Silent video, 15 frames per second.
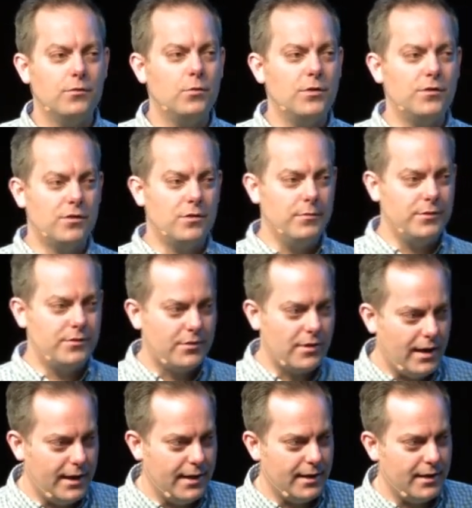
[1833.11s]
was the
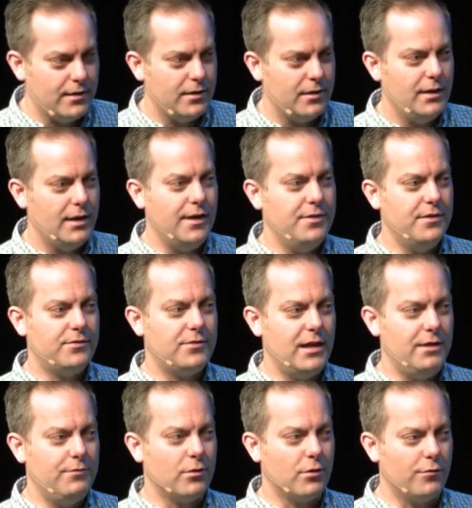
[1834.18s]
Messiah and the
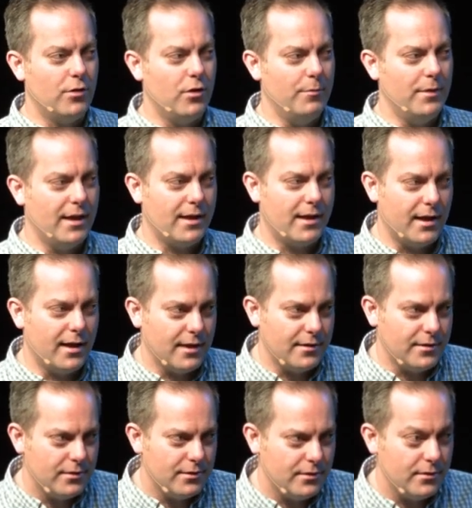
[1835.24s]
Savior of all mankind?